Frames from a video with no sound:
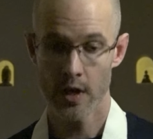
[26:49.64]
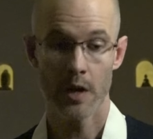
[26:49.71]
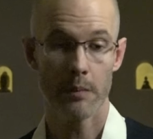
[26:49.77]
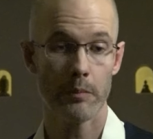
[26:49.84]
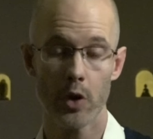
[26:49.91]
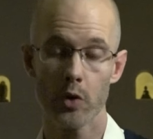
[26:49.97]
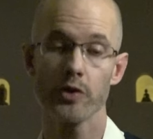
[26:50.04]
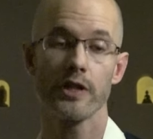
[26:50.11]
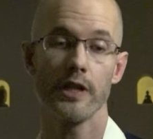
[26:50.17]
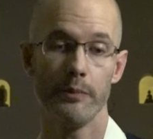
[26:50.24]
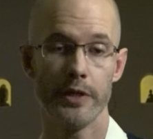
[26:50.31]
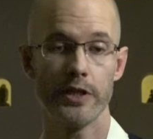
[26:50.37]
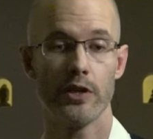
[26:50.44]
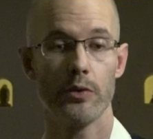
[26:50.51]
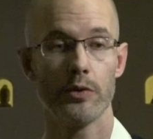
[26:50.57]
Mostly
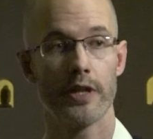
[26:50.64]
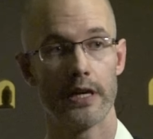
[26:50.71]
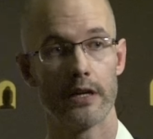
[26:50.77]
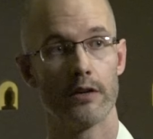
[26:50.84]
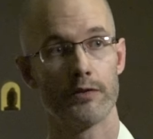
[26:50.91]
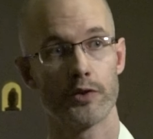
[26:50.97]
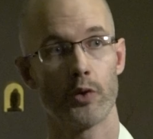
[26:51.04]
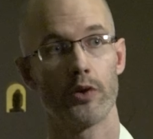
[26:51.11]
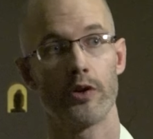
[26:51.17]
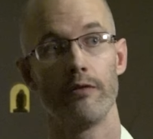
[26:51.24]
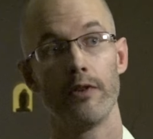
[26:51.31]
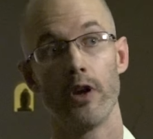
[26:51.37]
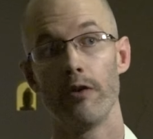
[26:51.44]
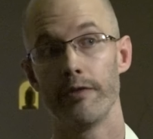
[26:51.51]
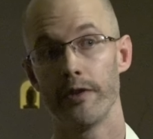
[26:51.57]
we do think of sort
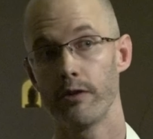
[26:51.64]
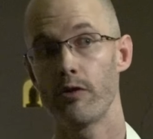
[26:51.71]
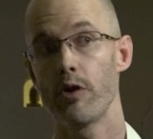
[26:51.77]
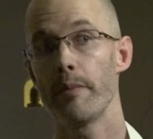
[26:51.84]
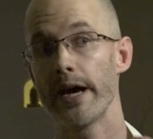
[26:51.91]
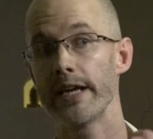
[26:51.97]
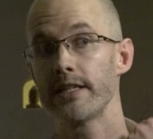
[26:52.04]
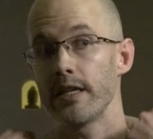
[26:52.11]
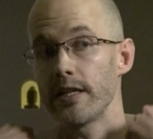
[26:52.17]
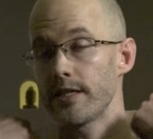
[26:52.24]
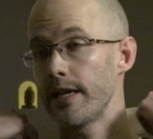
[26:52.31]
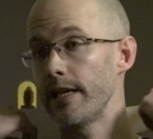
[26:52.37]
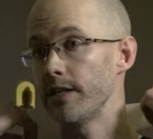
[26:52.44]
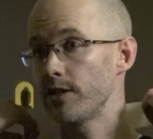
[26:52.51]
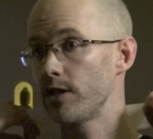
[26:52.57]
of love in the romantic
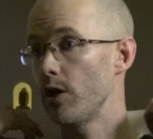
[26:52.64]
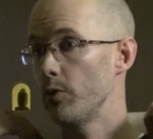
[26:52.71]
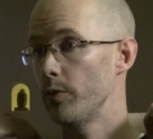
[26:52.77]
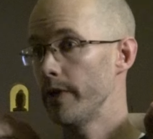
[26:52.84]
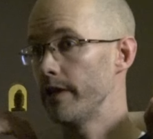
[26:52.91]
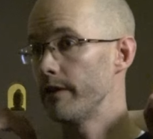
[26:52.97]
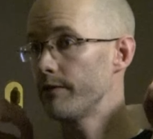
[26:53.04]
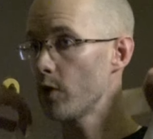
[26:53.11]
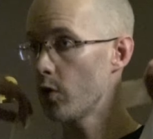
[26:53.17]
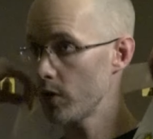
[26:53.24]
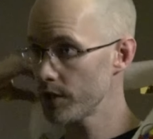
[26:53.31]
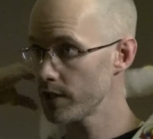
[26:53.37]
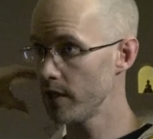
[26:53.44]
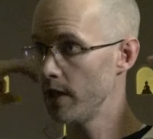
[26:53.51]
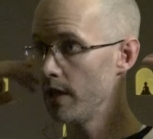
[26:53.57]
sense, don't we? And of
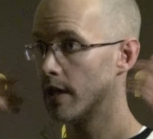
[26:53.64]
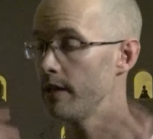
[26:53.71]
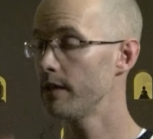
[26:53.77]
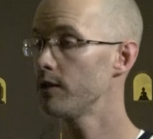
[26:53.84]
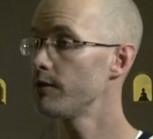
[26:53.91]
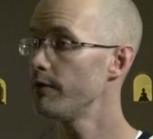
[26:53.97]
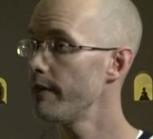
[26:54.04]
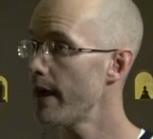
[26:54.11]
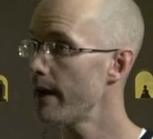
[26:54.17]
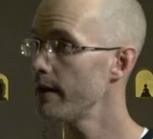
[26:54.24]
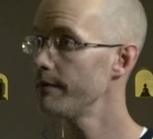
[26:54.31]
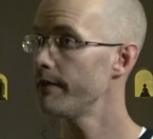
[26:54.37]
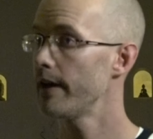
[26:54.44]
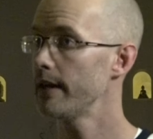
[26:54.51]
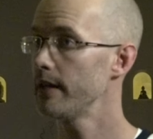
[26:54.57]
course, there's
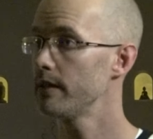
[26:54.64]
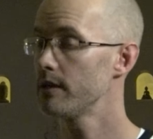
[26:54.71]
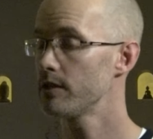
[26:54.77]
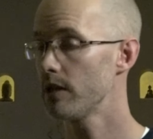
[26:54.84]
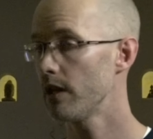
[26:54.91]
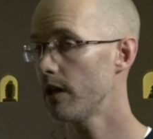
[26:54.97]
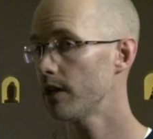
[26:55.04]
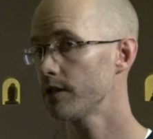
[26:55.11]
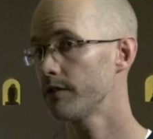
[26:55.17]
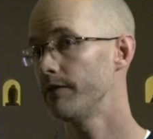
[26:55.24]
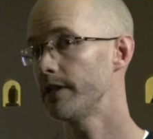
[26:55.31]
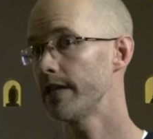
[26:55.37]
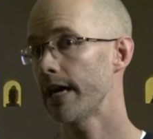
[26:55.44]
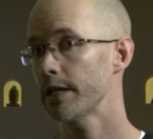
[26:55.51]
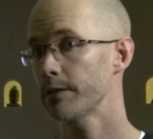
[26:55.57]
very, very, there's lots of
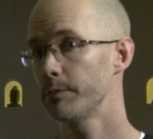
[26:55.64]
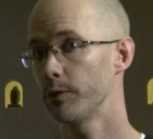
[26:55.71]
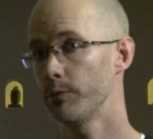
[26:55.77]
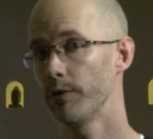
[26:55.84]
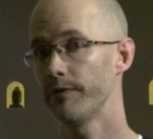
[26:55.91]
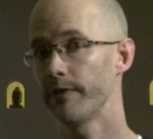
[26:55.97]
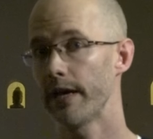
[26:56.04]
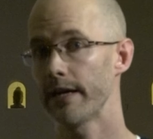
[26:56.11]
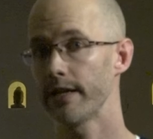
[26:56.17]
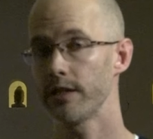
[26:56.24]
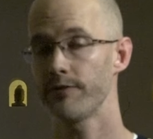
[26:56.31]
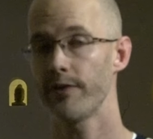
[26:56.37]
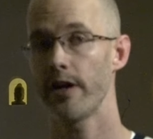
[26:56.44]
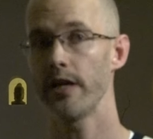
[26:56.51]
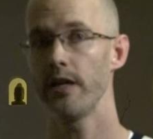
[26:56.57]
attachment with that.
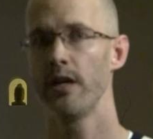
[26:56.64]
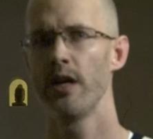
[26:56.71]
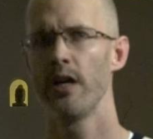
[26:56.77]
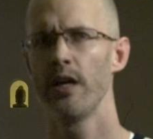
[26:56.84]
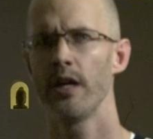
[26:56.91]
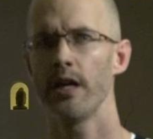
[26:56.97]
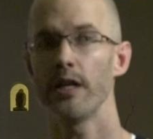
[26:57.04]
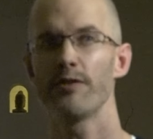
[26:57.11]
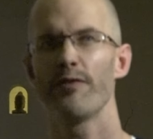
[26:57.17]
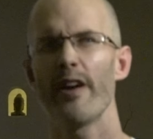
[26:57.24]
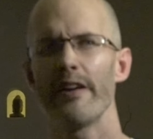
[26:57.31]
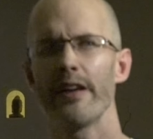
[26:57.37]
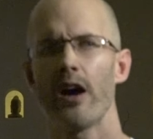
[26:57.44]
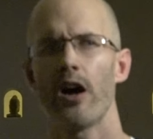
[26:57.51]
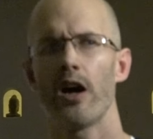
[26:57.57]
It's very, it's
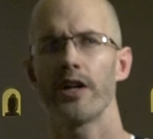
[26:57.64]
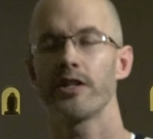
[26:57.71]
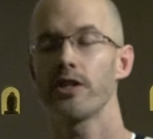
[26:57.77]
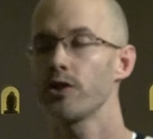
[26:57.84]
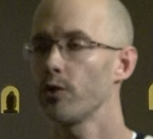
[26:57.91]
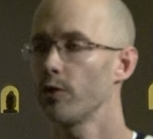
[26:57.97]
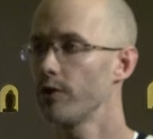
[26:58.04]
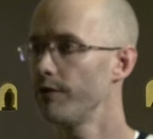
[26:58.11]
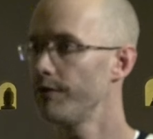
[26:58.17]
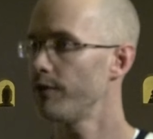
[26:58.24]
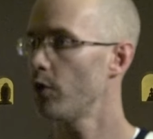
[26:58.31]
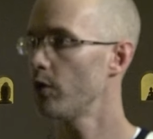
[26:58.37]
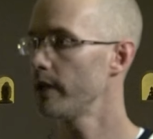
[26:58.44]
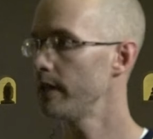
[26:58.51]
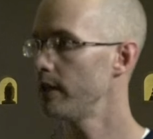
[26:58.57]
very hard to sort of
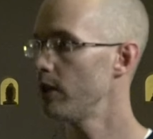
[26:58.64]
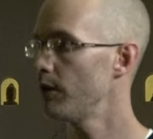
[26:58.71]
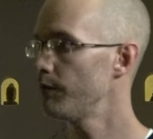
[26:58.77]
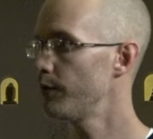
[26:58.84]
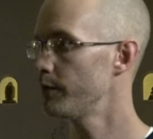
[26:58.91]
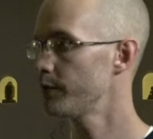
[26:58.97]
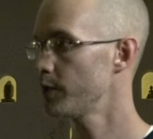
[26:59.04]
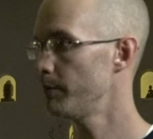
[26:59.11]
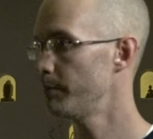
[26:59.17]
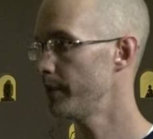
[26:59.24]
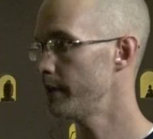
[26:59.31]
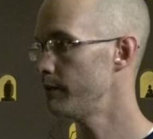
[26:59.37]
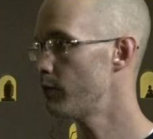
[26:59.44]
fall in love with somebody